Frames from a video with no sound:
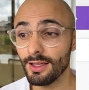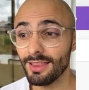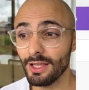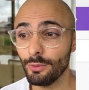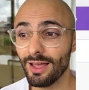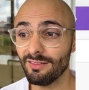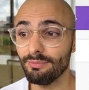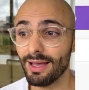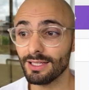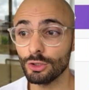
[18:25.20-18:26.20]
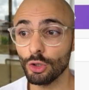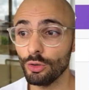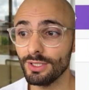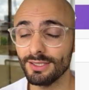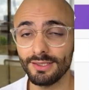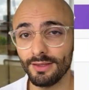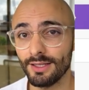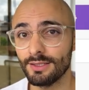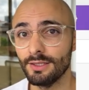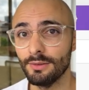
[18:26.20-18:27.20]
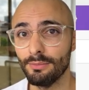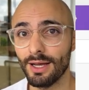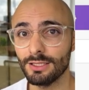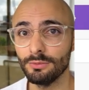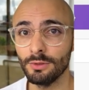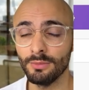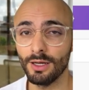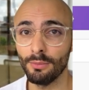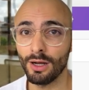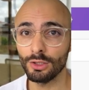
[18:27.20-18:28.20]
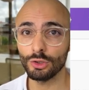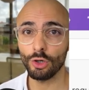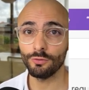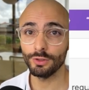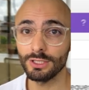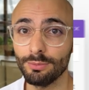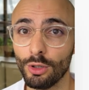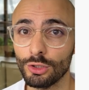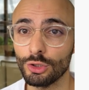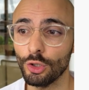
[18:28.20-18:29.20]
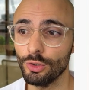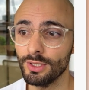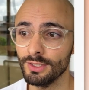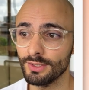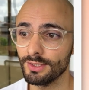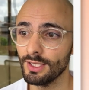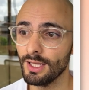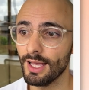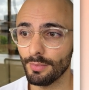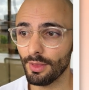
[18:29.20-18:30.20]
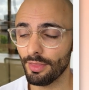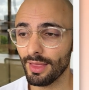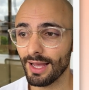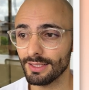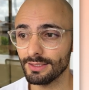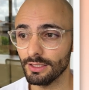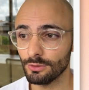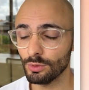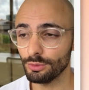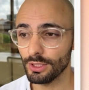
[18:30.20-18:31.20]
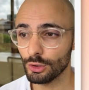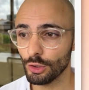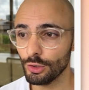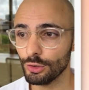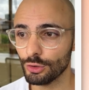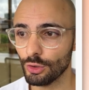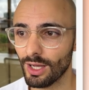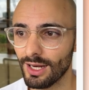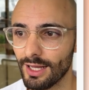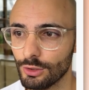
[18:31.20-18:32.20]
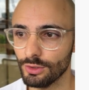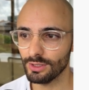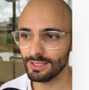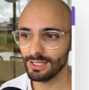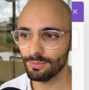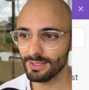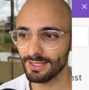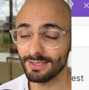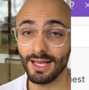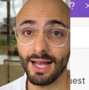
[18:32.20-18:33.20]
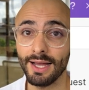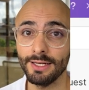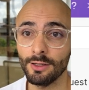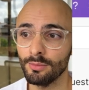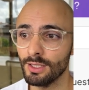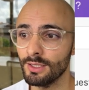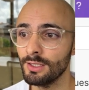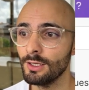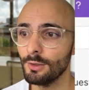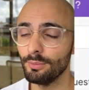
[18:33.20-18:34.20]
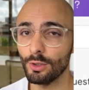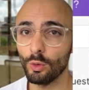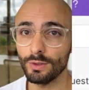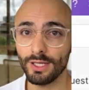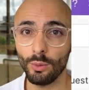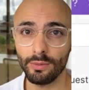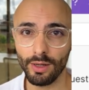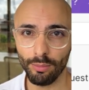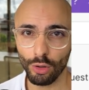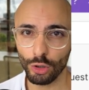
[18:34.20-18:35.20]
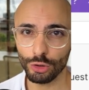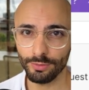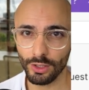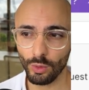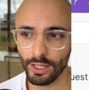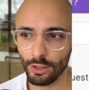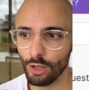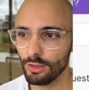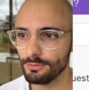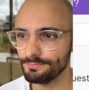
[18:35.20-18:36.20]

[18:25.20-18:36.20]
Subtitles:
Then we have max tokens. That's the maximum amount of response tokens that it will return. So I like to keep this as a high number because I want my blog to be quite long.